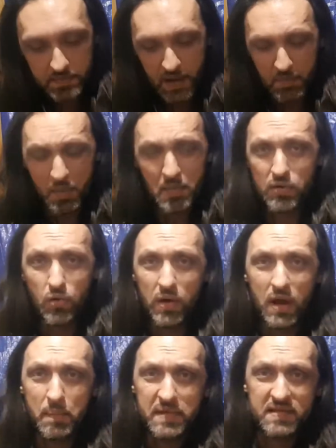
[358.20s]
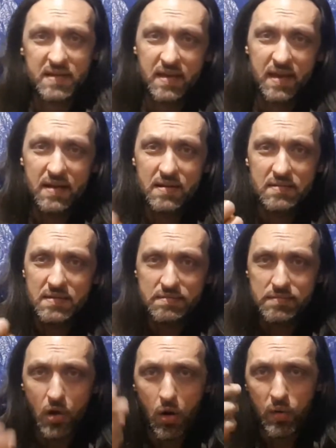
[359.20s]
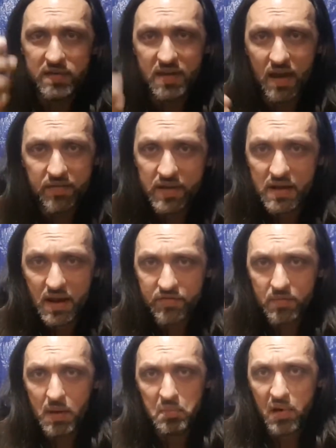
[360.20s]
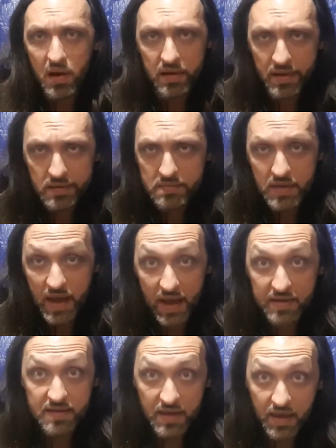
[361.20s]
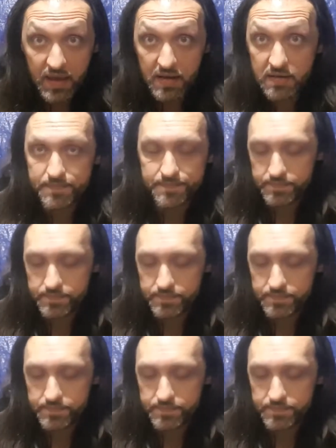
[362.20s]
I remember growing up as a kid and always having a knife in my pocket as a kid.